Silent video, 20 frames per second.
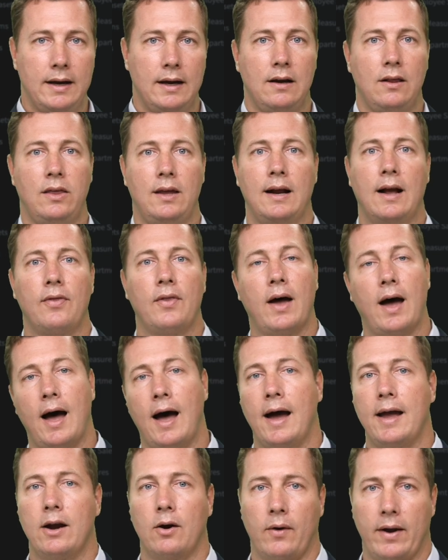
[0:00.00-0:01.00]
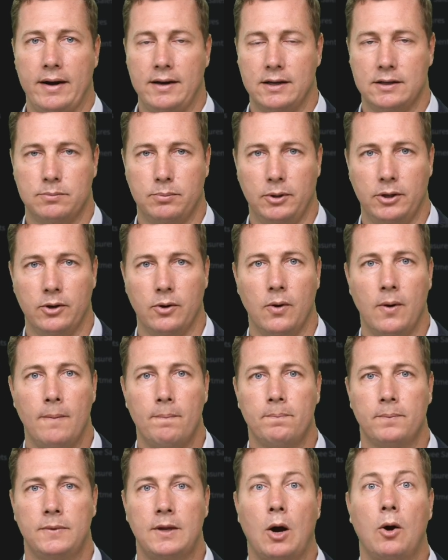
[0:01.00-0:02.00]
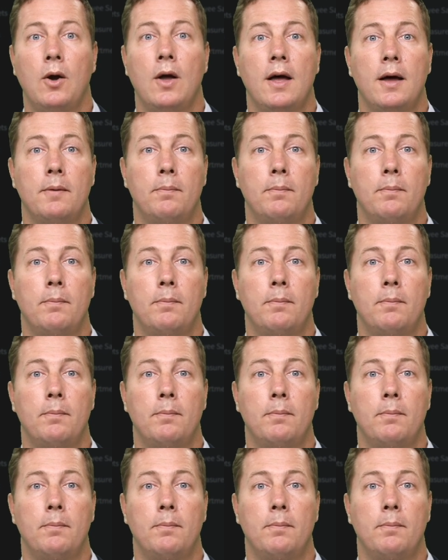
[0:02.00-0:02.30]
anything on the higher end is blue. Now,